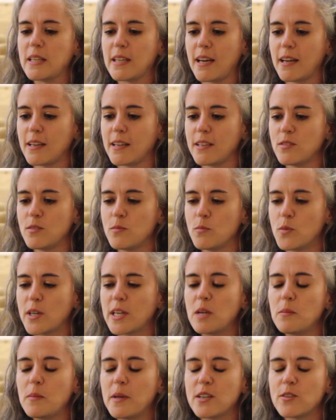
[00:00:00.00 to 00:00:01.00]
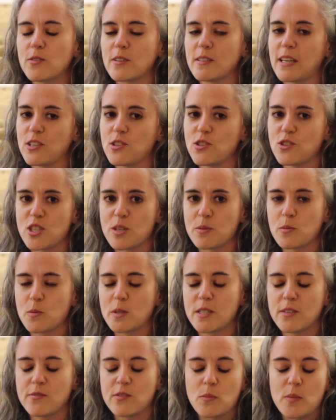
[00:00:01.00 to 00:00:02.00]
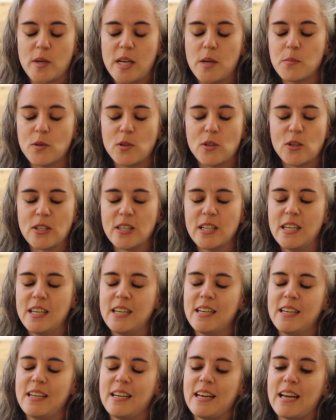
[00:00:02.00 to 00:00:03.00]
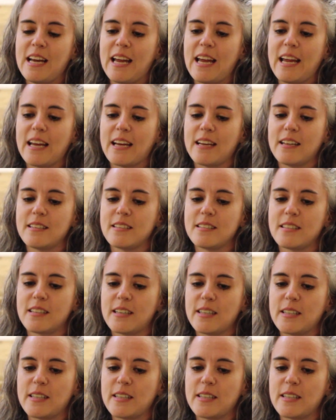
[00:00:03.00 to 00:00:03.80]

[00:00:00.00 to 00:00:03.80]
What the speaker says: that and bringing me into relationship with different people, and